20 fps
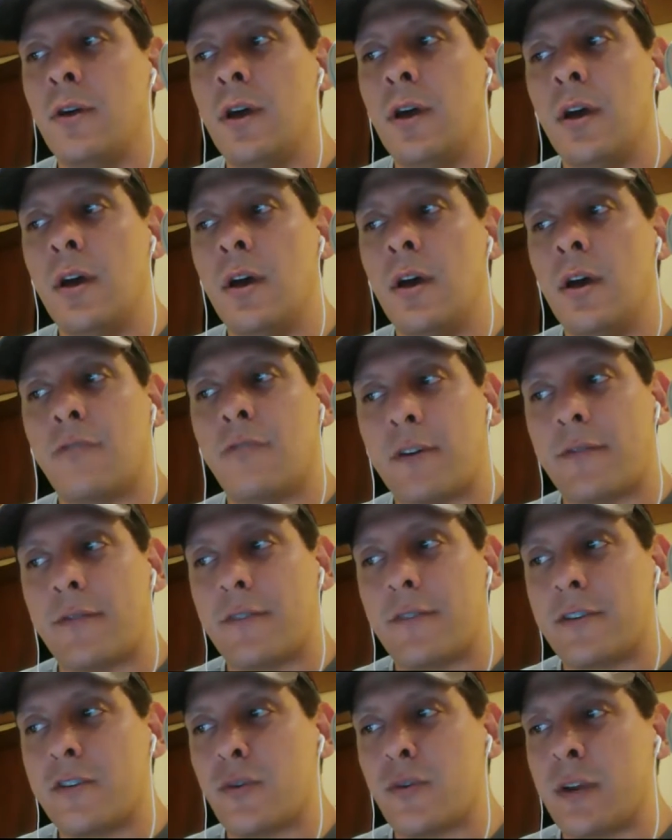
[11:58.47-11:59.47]
Forever
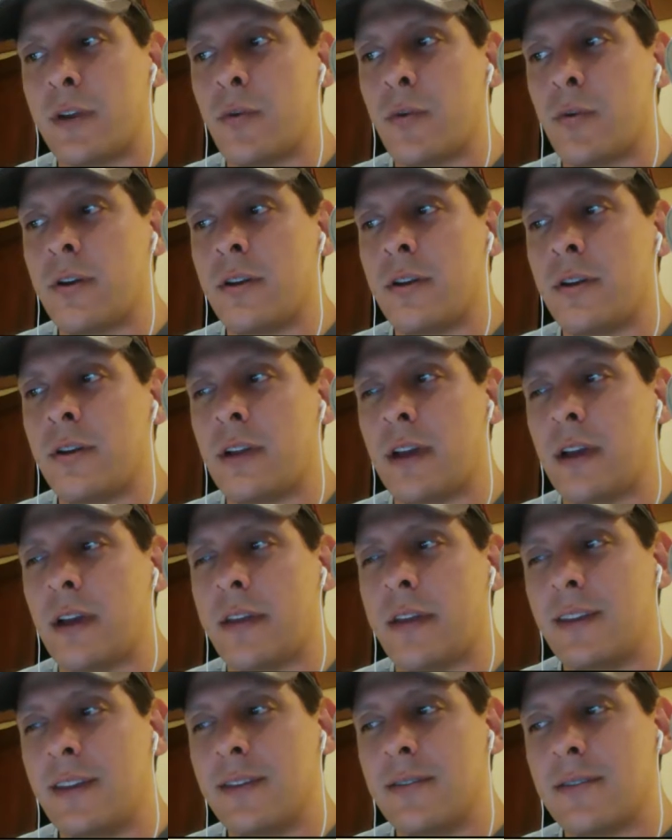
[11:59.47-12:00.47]
21, I
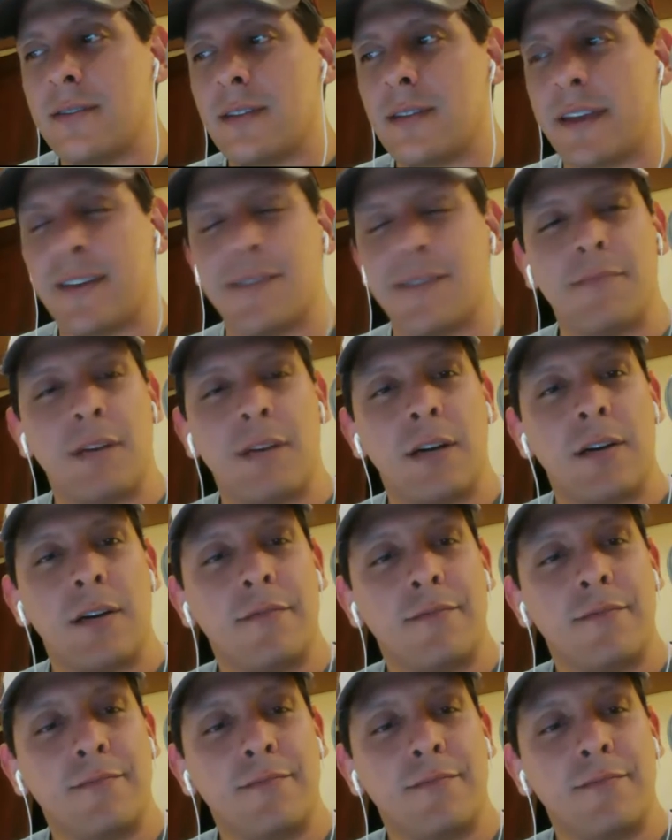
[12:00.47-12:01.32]
think, is like a